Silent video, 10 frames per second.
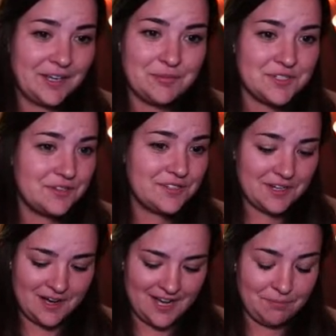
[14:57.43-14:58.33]
I'm so
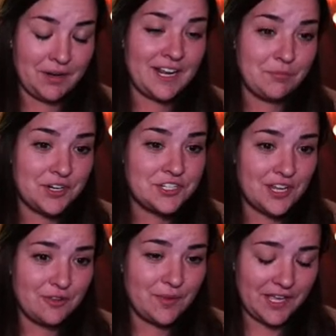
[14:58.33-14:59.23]
sorry, but I
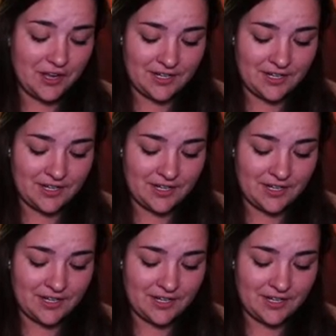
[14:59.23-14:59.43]
appreciate you being on to